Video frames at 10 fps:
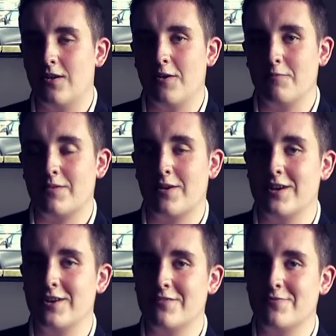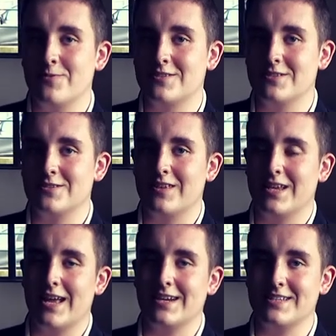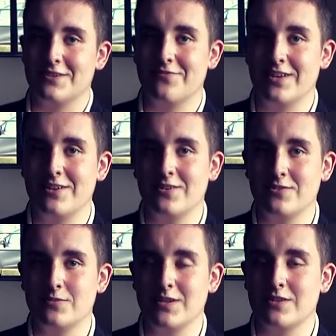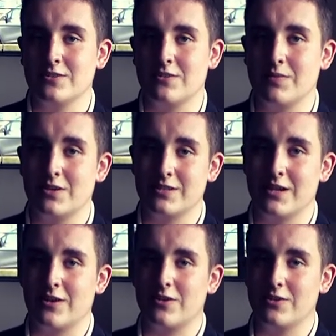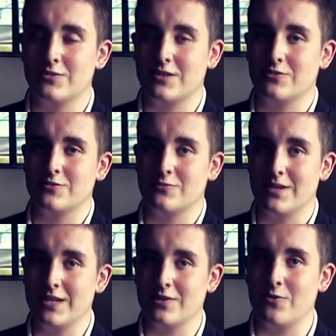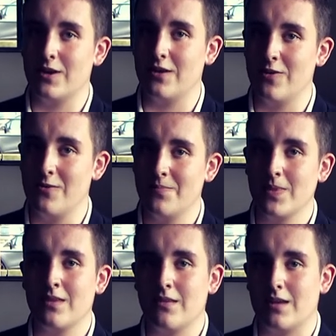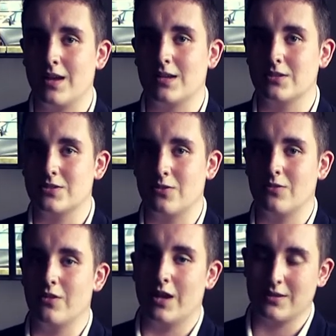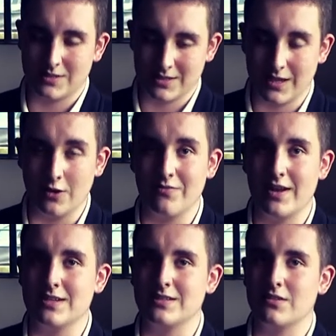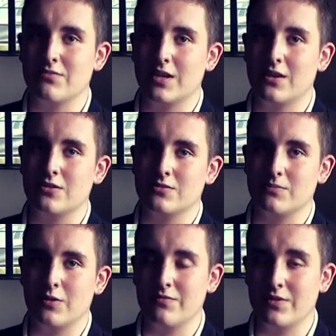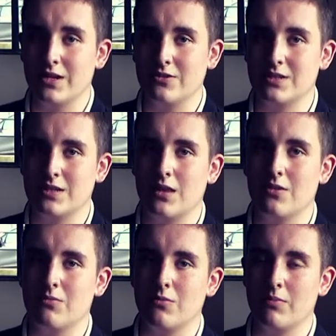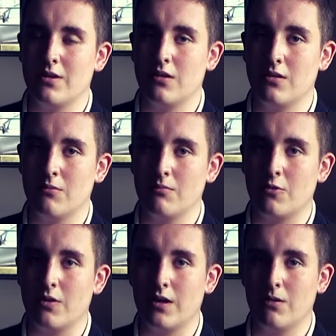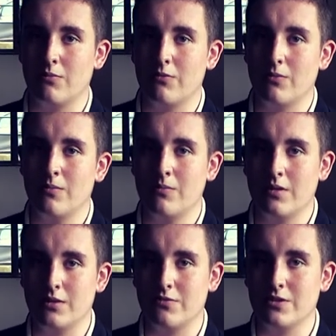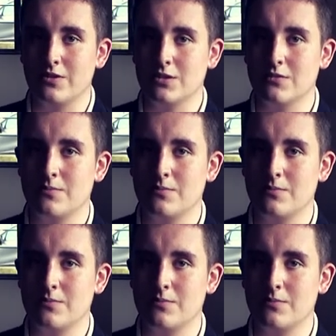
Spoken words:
I'm currently looking forward to the editing of videos because personally I use social media quite a lot, and so that skill of editing videos and putting videos together will become quite helpful in the future.